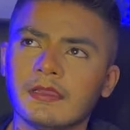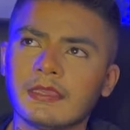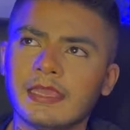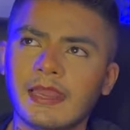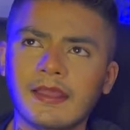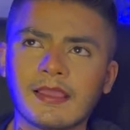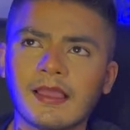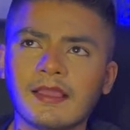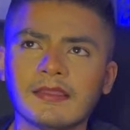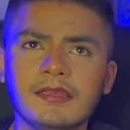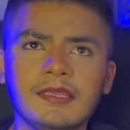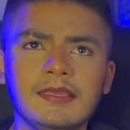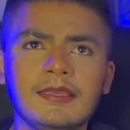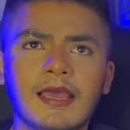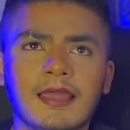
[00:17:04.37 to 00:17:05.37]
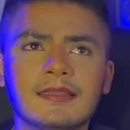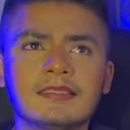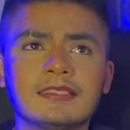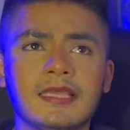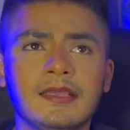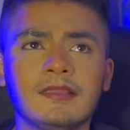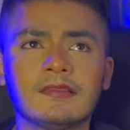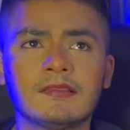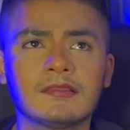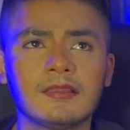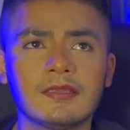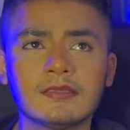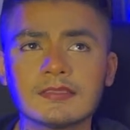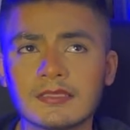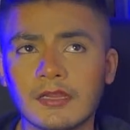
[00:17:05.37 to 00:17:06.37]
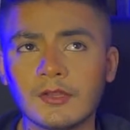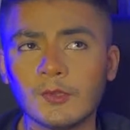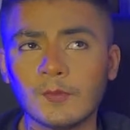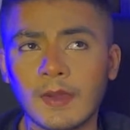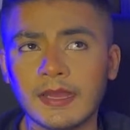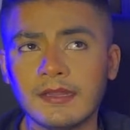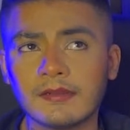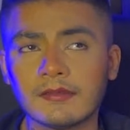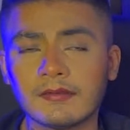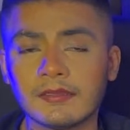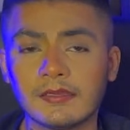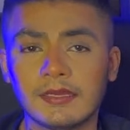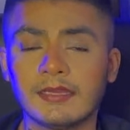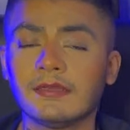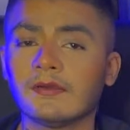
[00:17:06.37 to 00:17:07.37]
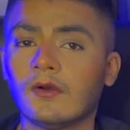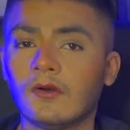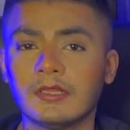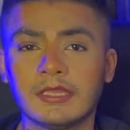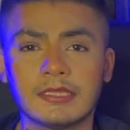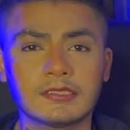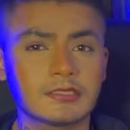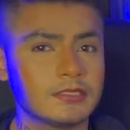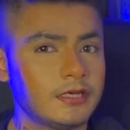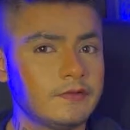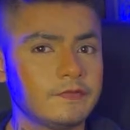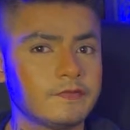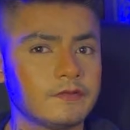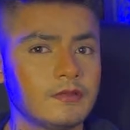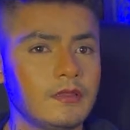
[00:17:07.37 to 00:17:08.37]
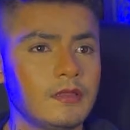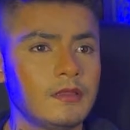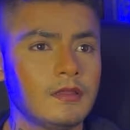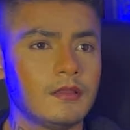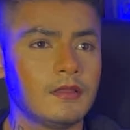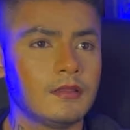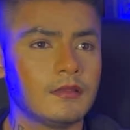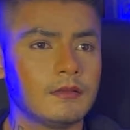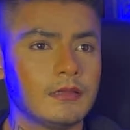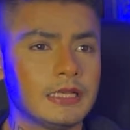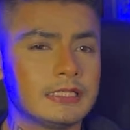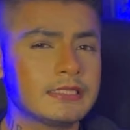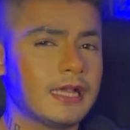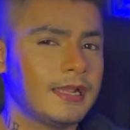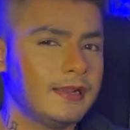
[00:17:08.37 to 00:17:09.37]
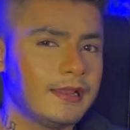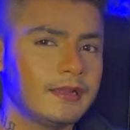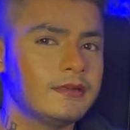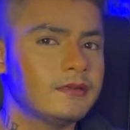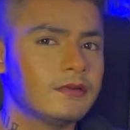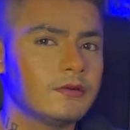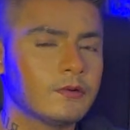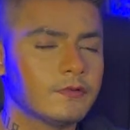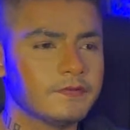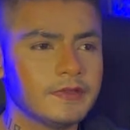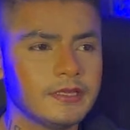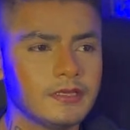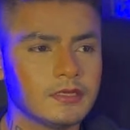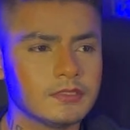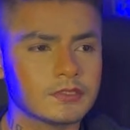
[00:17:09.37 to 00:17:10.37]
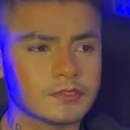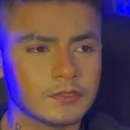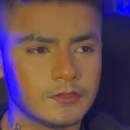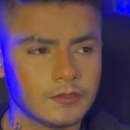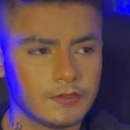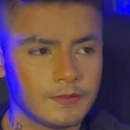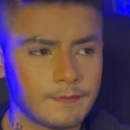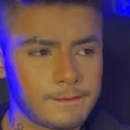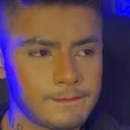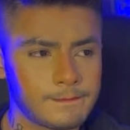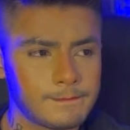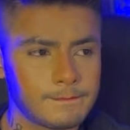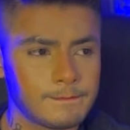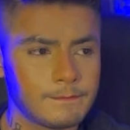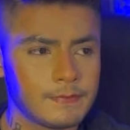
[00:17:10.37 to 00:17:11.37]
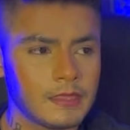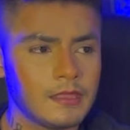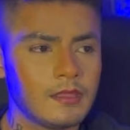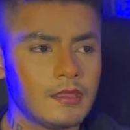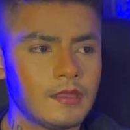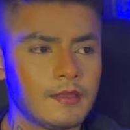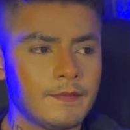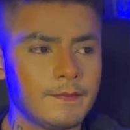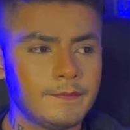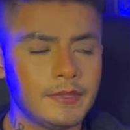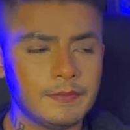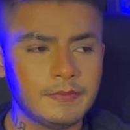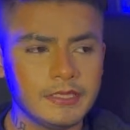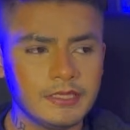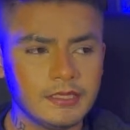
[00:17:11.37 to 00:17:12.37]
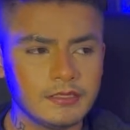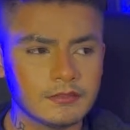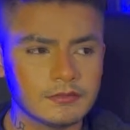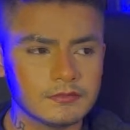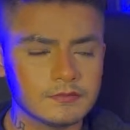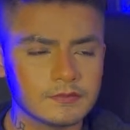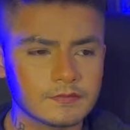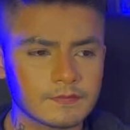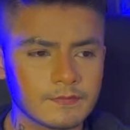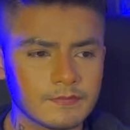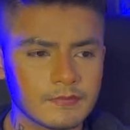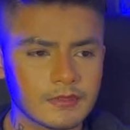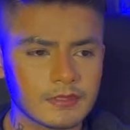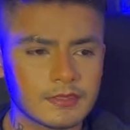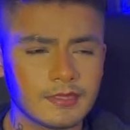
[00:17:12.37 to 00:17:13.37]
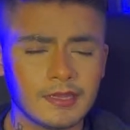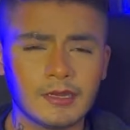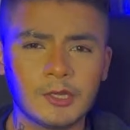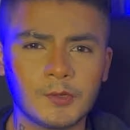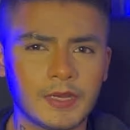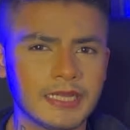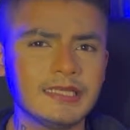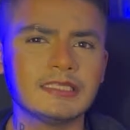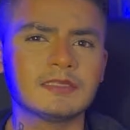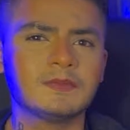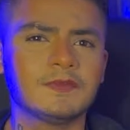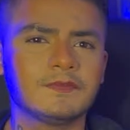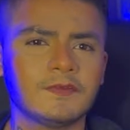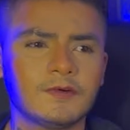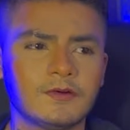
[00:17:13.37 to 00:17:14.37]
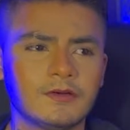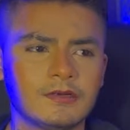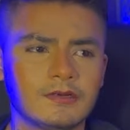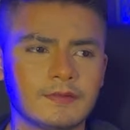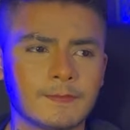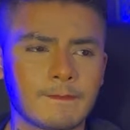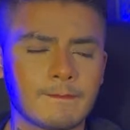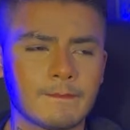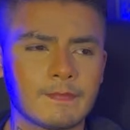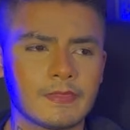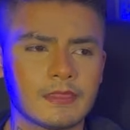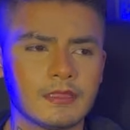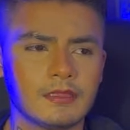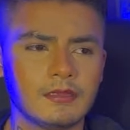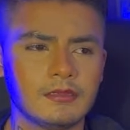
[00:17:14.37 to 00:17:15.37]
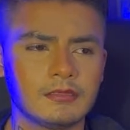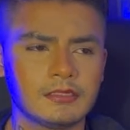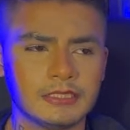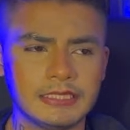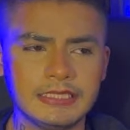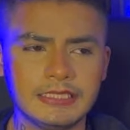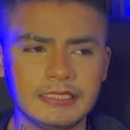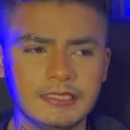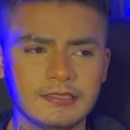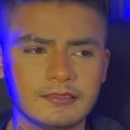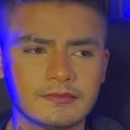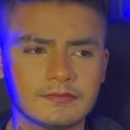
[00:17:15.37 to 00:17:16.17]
getting angry and saying things that you might regret, all that stuff is highlighted over here. So maybe think twice before really